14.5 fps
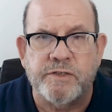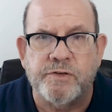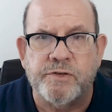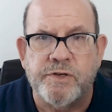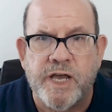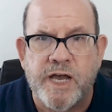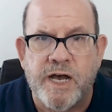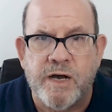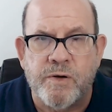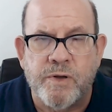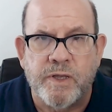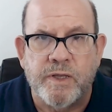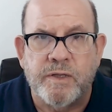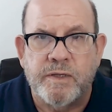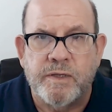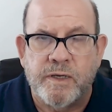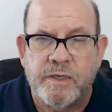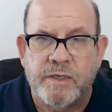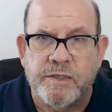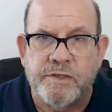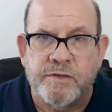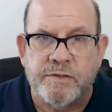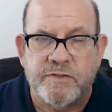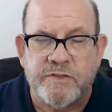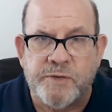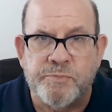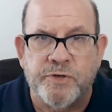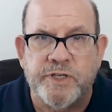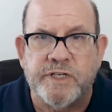You're now, uh, you know, it's
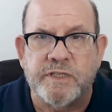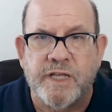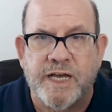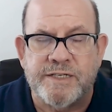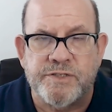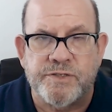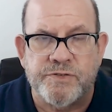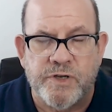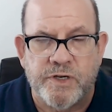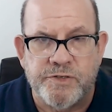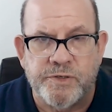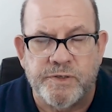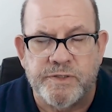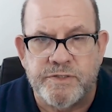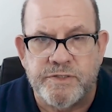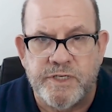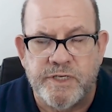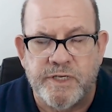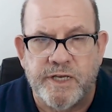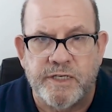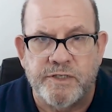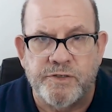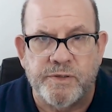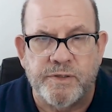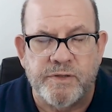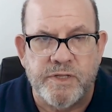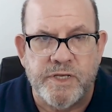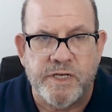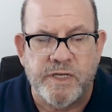like putting glasses on. You can see again, you
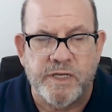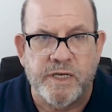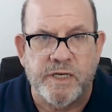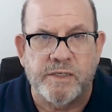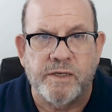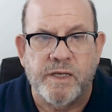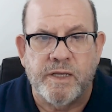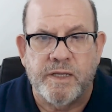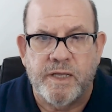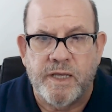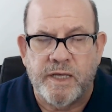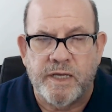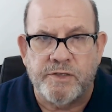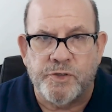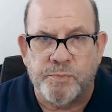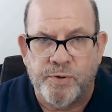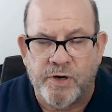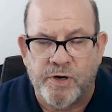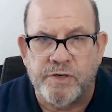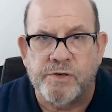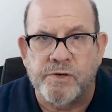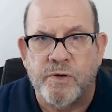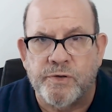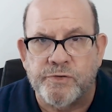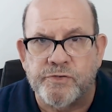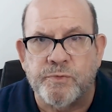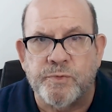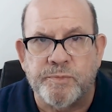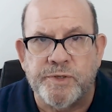can think again, and your partner
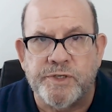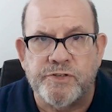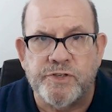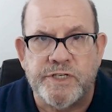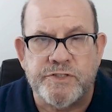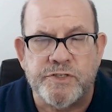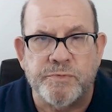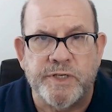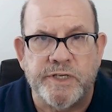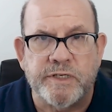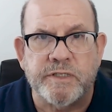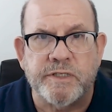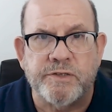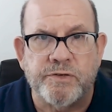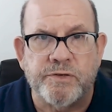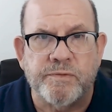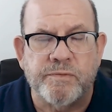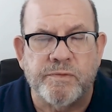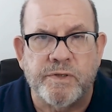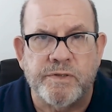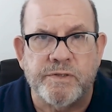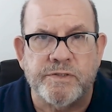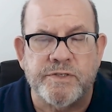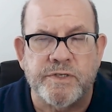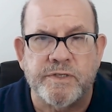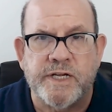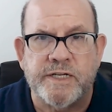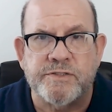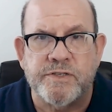also will be changed immediately too. This,
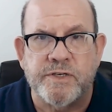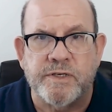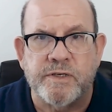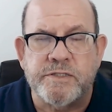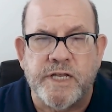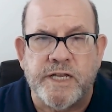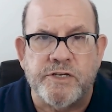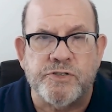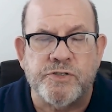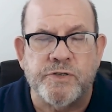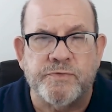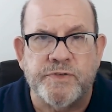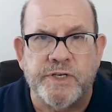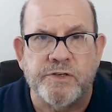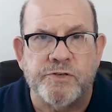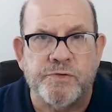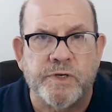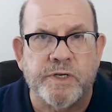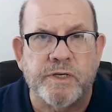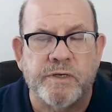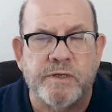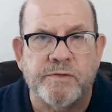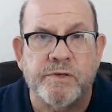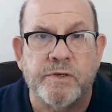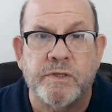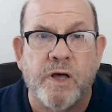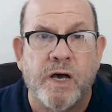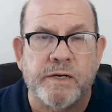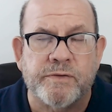that's a state shifting trick. There are
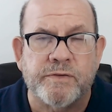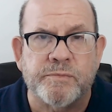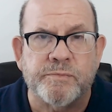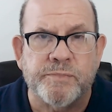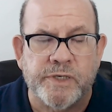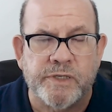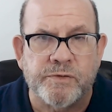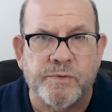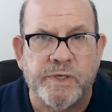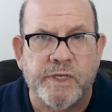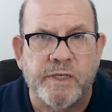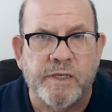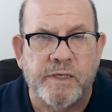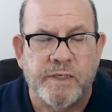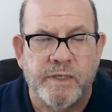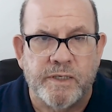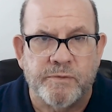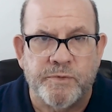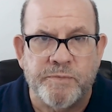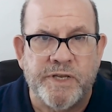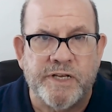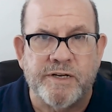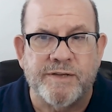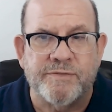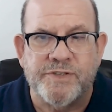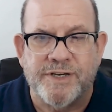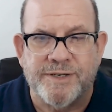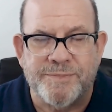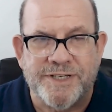a lot of them, by the way. We may not have
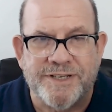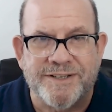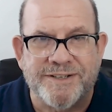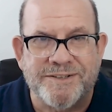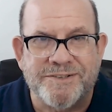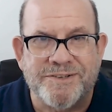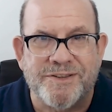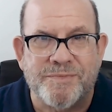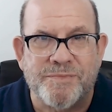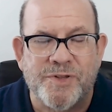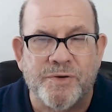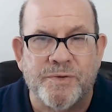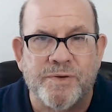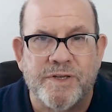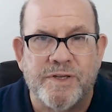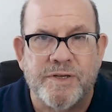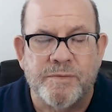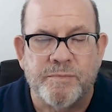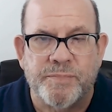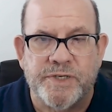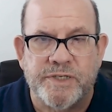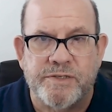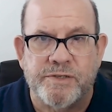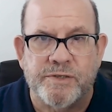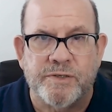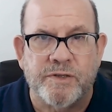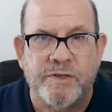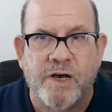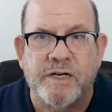time to get into them though, but there
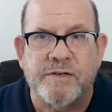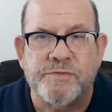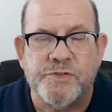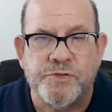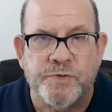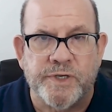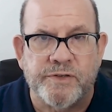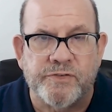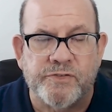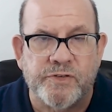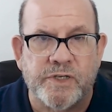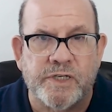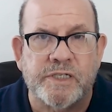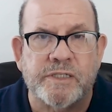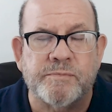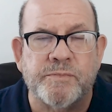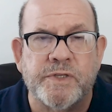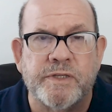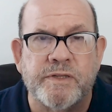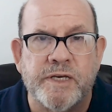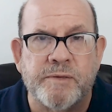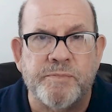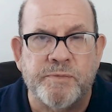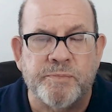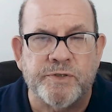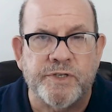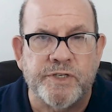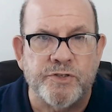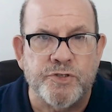are a lot of tricks um, that
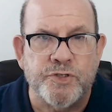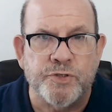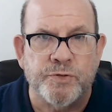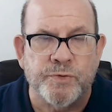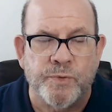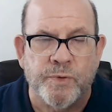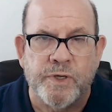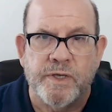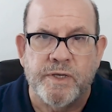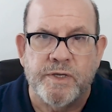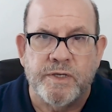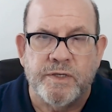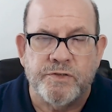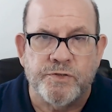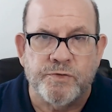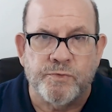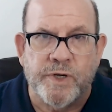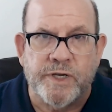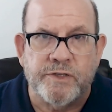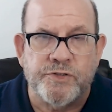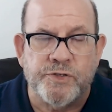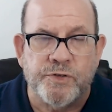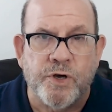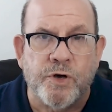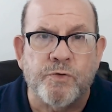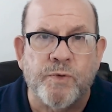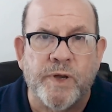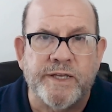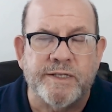people can do to, re to
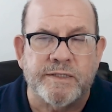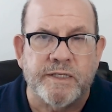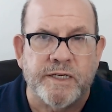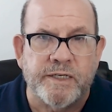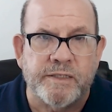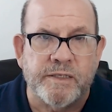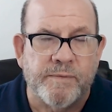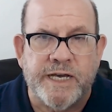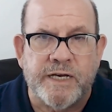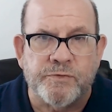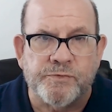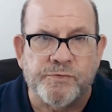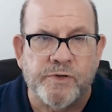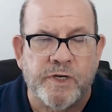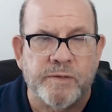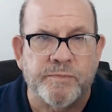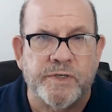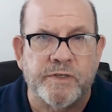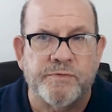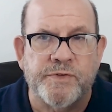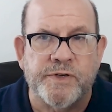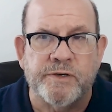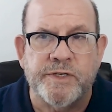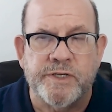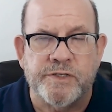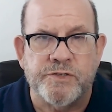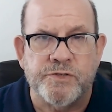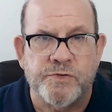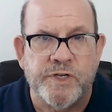co-regulate down from a very
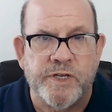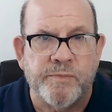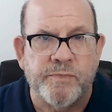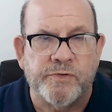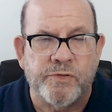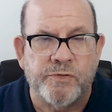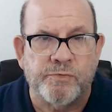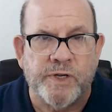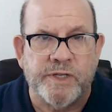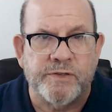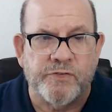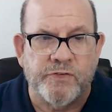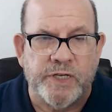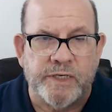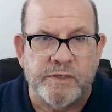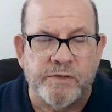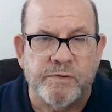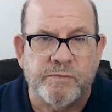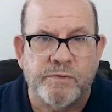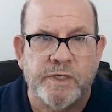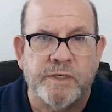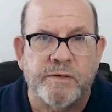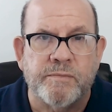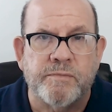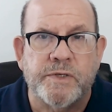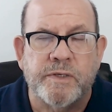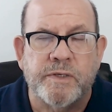extreme threat state, right?